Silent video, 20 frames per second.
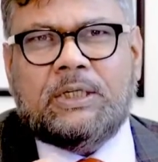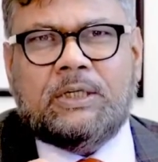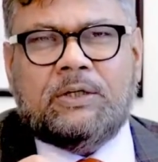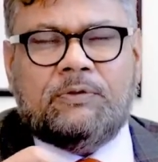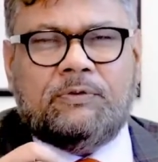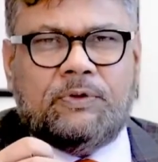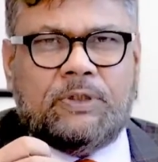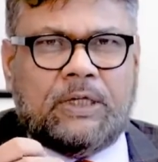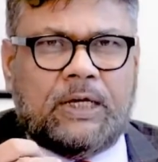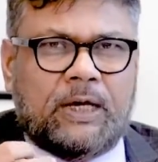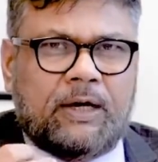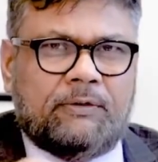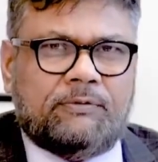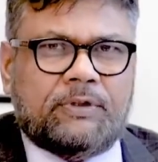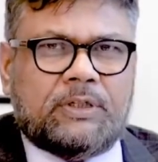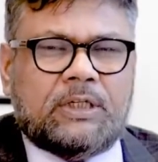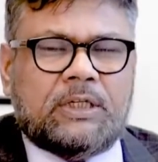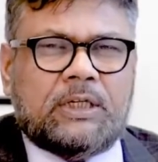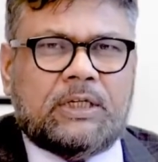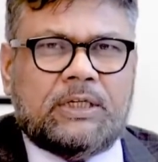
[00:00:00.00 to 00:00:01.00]
We have
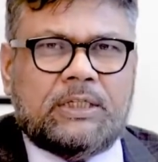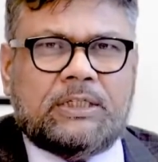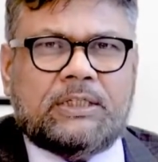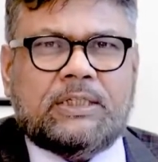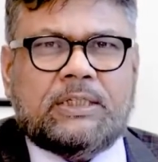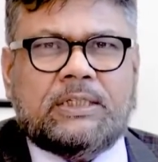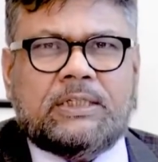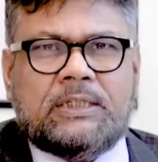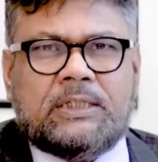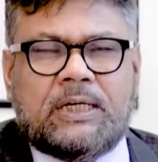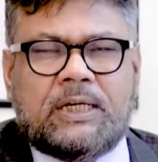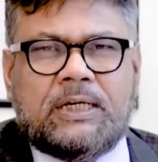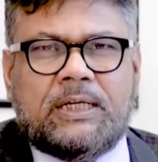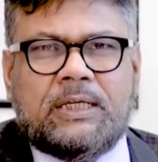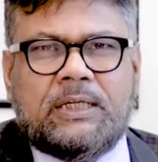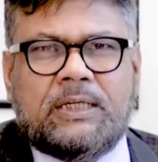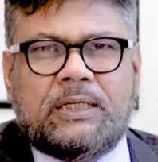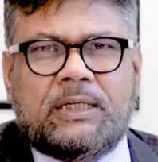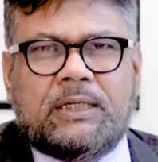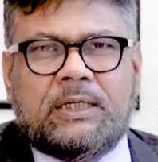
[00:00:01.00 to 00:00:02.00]
done a recent
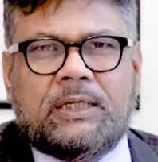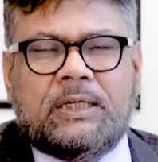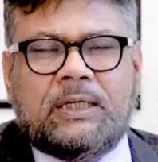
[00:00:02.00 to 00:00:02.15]
study